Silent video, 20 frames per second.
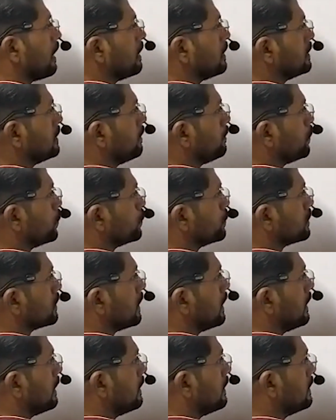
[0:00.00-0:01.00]

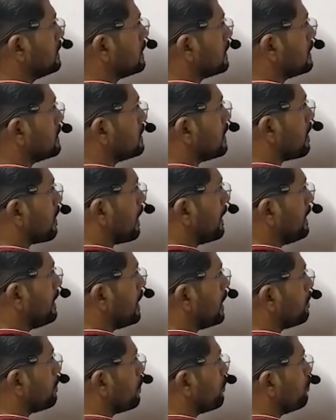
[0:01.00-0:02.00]
Suppose this is the right
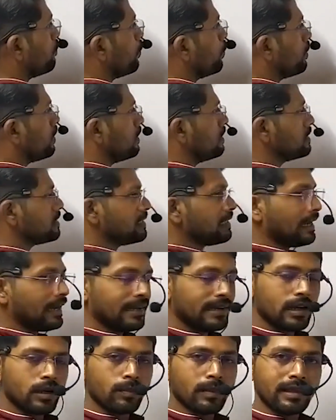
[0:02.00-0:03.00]
type of pollen
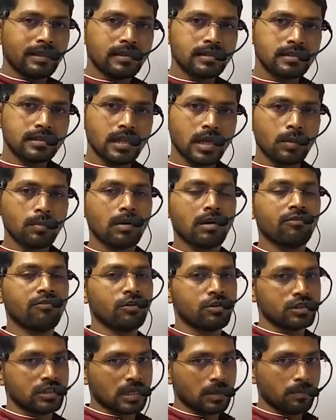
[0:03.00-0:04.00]
selected by the stigma
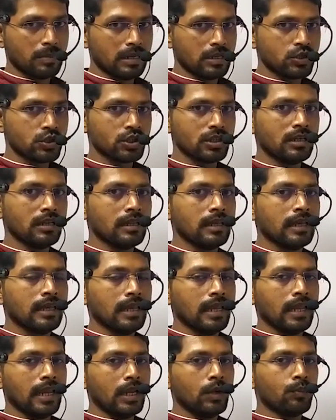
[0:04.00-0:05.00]
for germination.
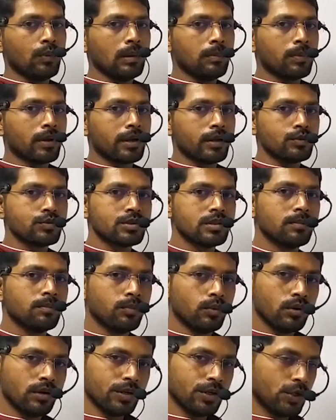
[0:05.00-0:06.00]
It will produce the
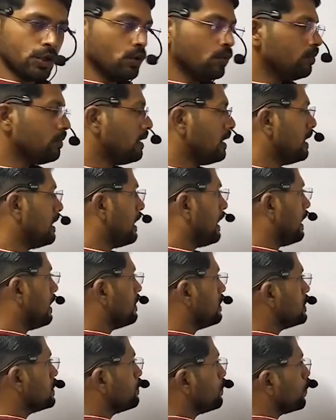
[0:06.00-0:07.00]
pollen tube,
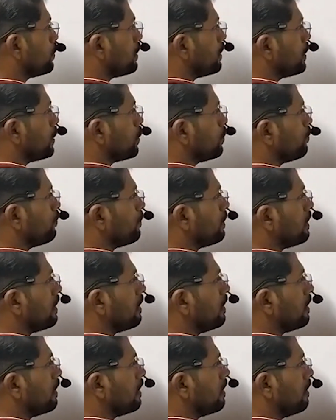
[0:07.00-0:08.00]
and this pollen tube
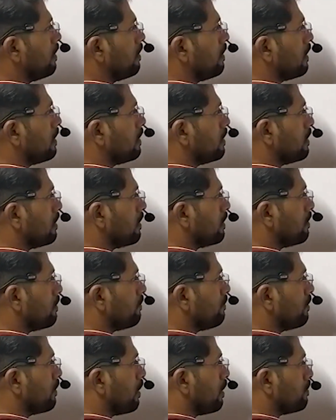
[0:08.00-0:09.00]
will run
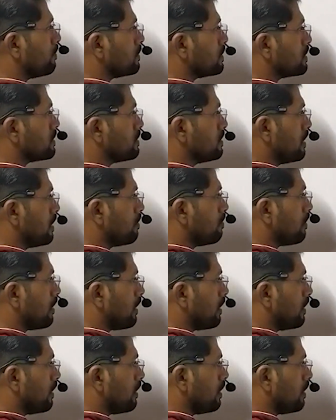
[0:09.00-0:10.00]
from
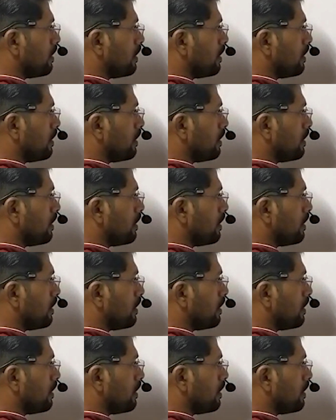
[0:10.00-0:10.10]
stigma